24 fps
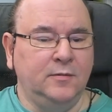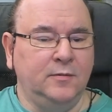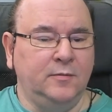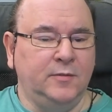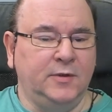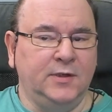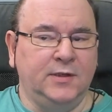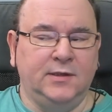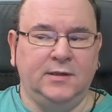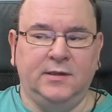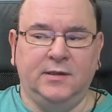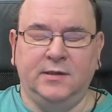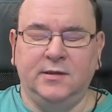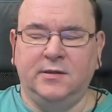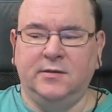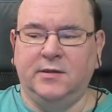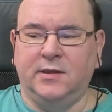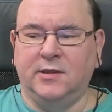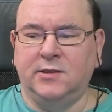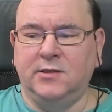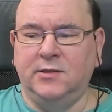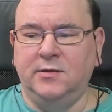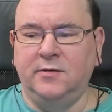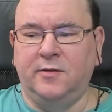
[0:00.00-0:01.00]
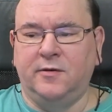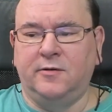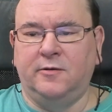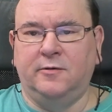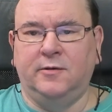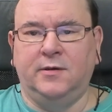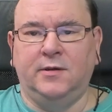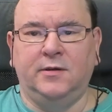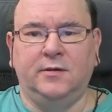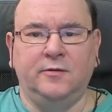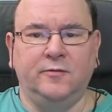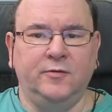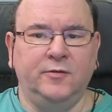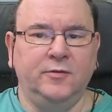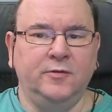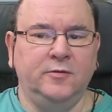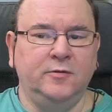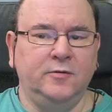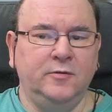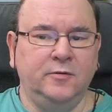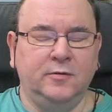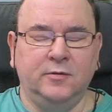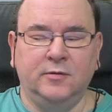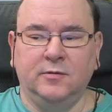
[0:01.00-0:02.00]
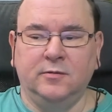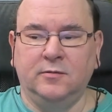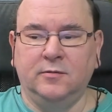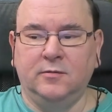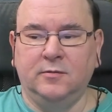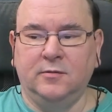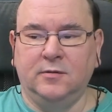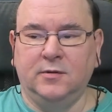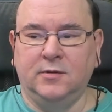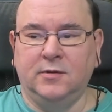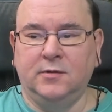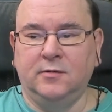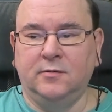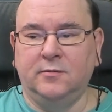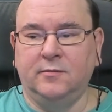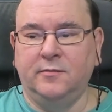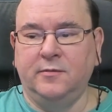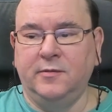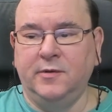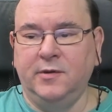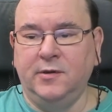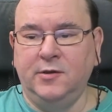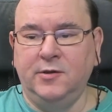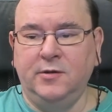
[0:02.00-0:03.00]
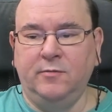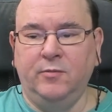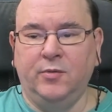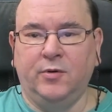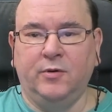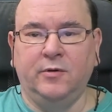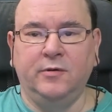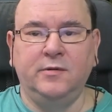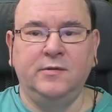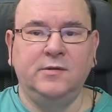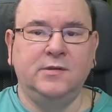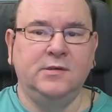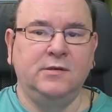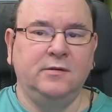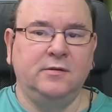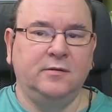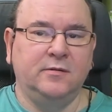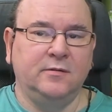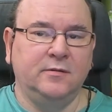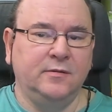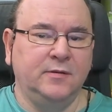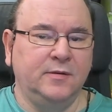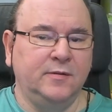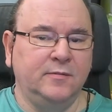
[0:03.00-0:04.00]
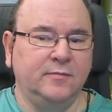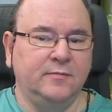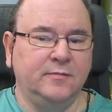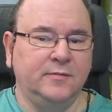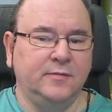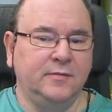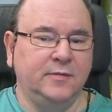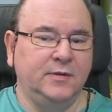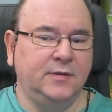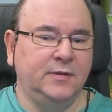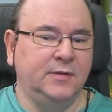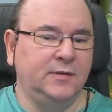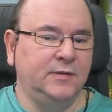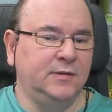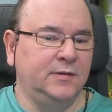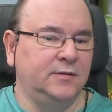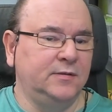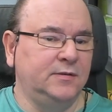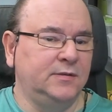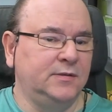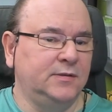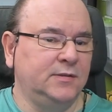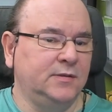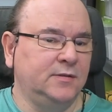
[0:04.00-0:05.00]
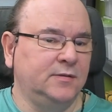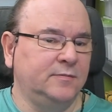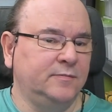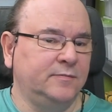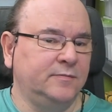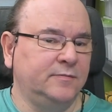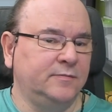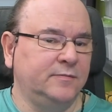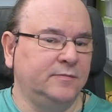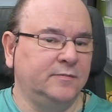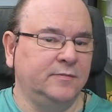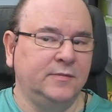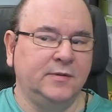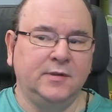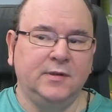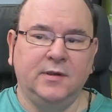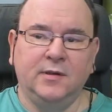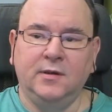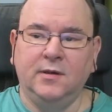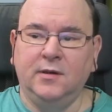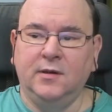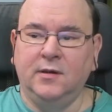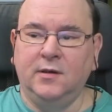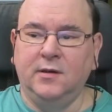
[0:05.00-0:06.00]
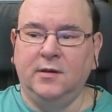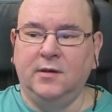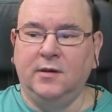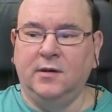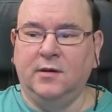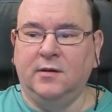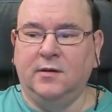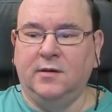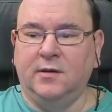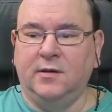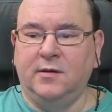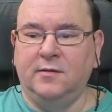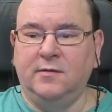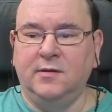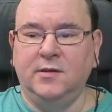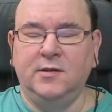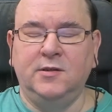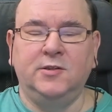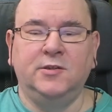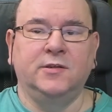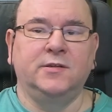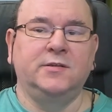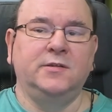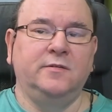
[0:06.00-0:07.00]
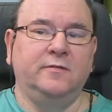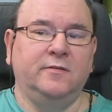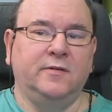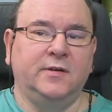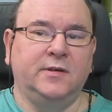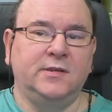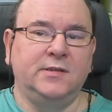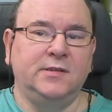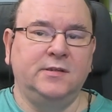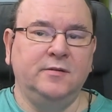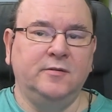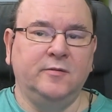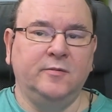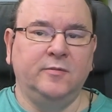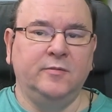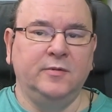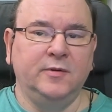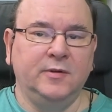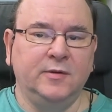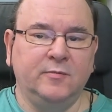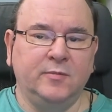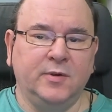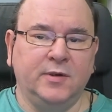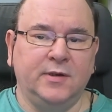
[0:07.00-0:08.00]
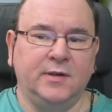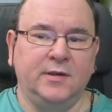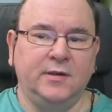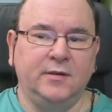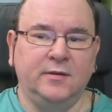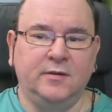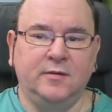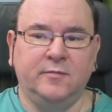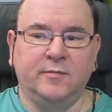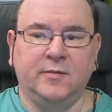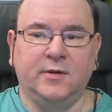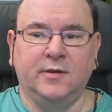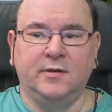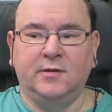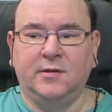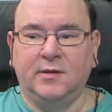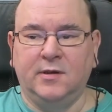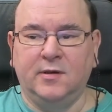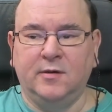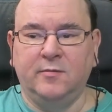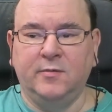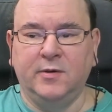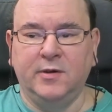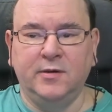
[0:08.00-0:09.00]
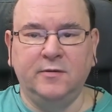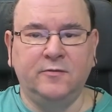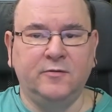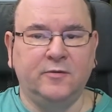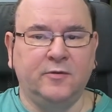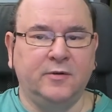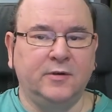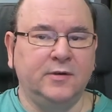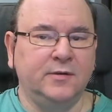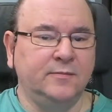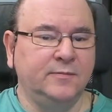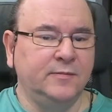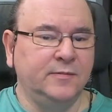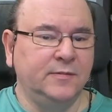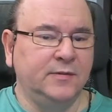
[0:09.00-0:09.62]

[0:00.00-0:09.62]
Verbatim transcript: But I'd like to actually throw out a few um, points here that, that um, I think justify still paying the amount that I paid for it.